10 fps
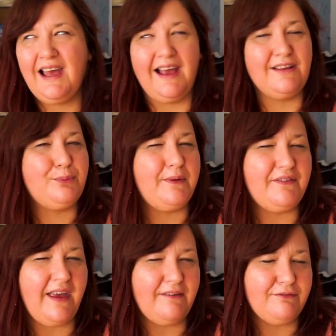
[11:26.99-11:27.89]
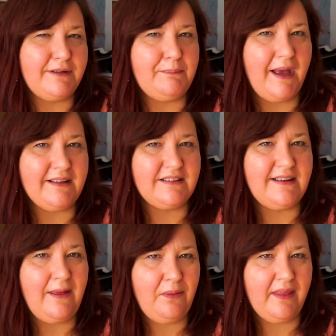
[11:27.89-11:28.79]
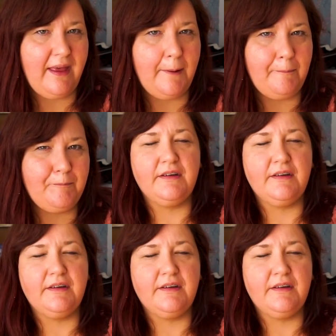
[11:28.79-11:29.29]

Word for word: as with every pattern out there